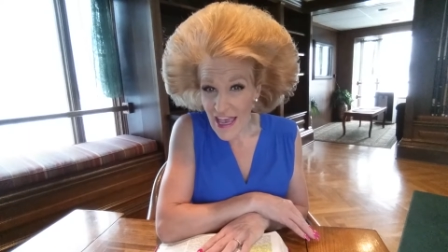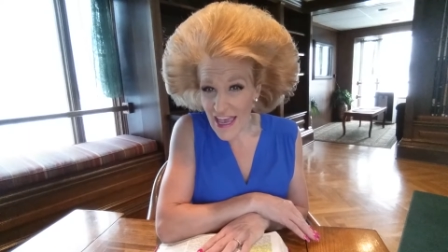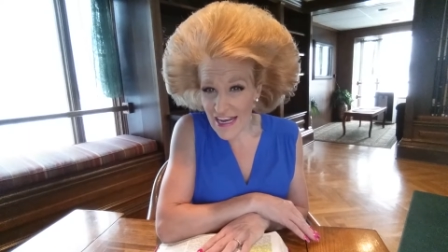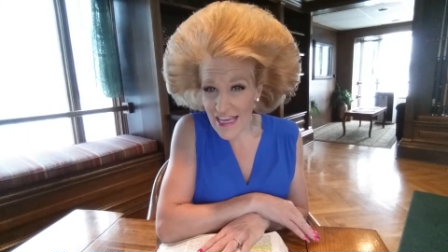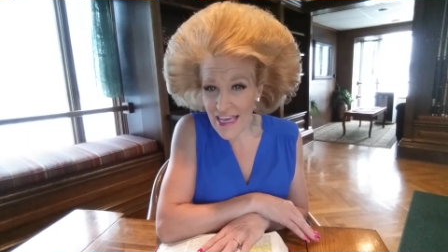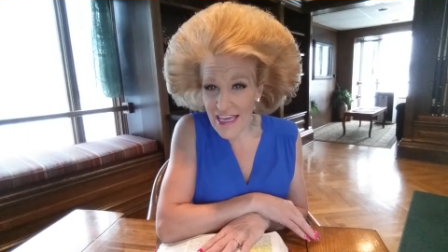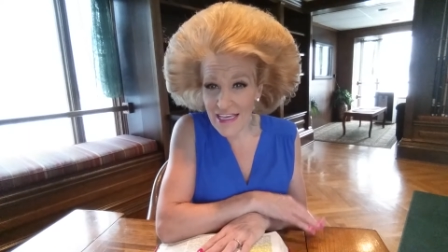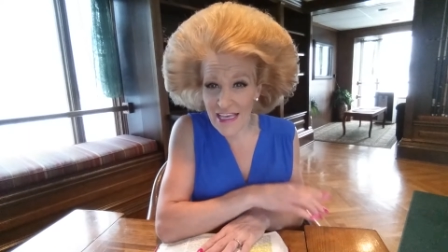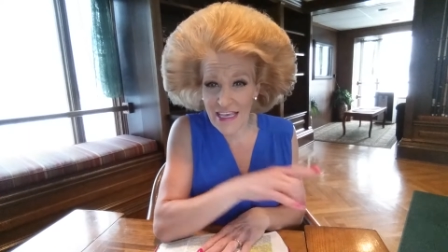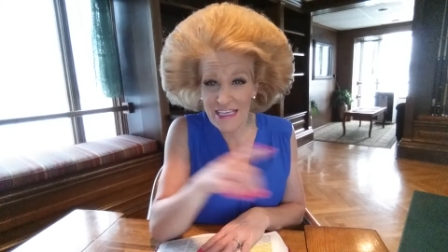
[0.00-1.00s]
And
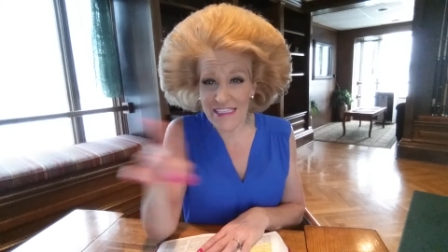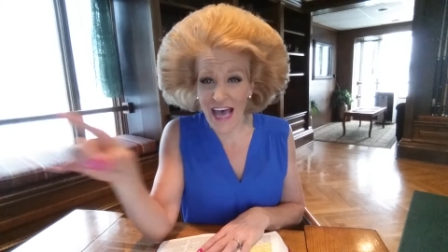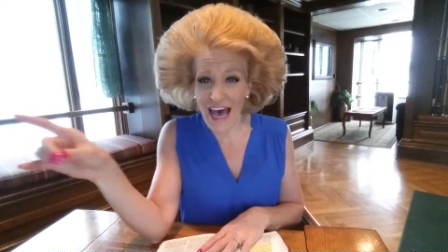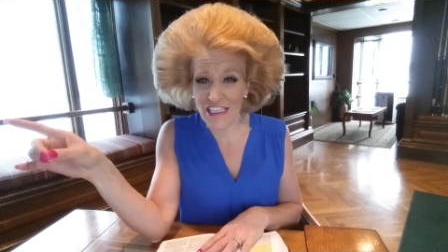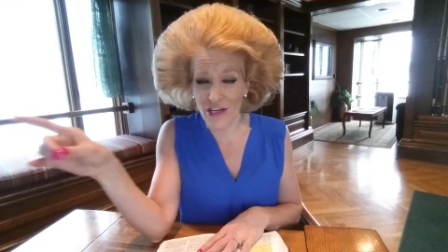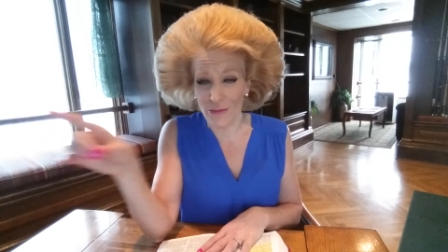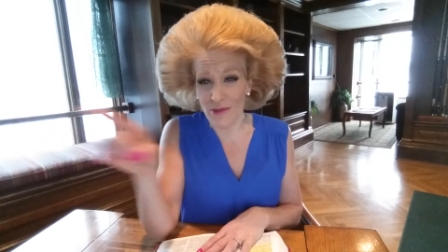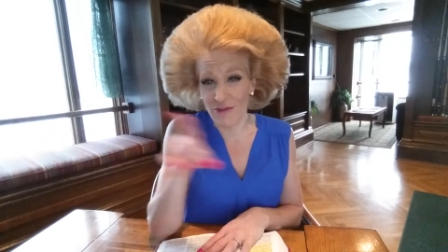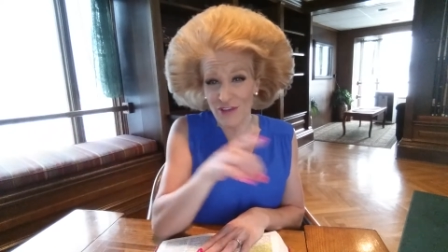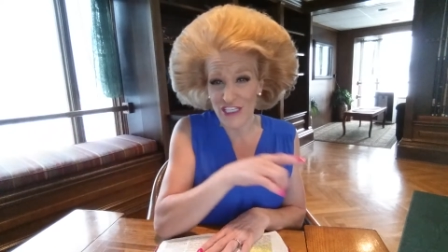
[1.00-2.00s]
he his eyes are
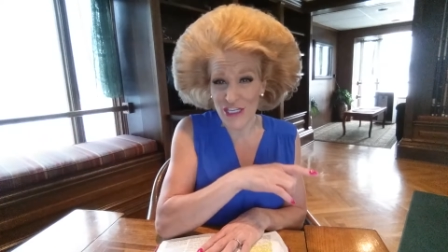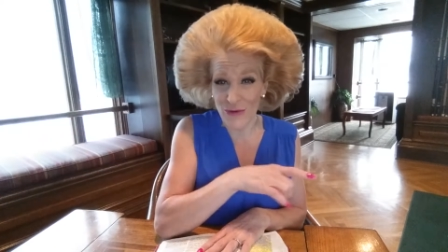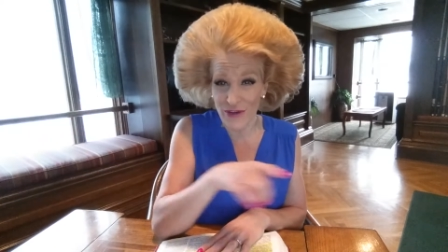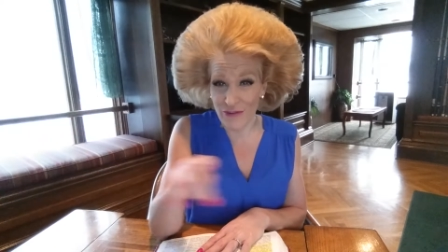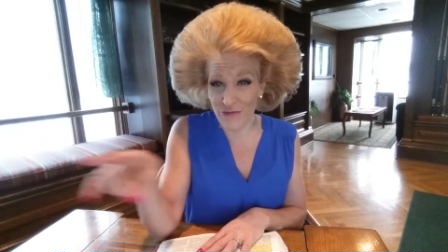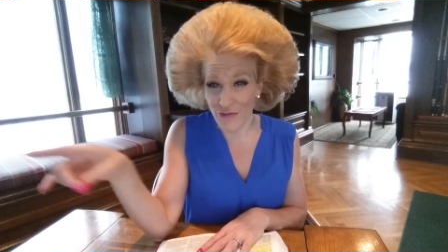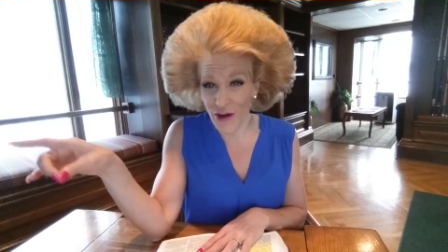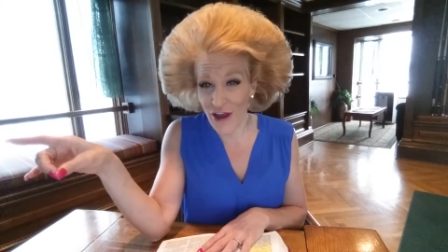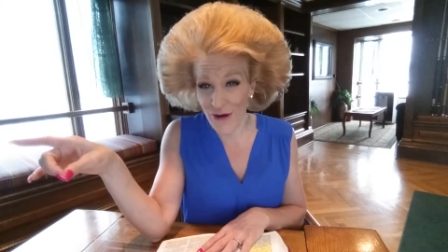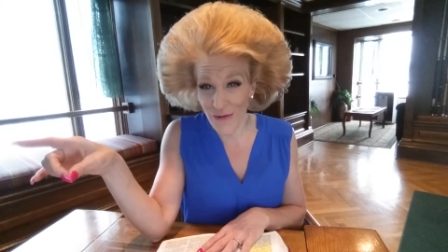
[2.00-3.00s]
moving to and
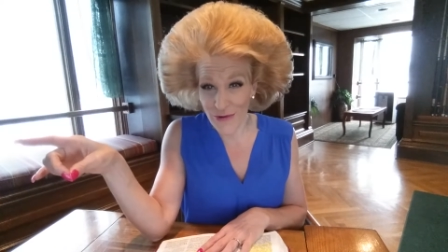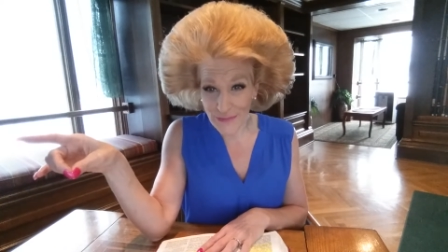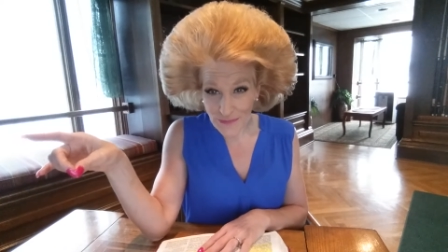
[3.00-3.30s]
fro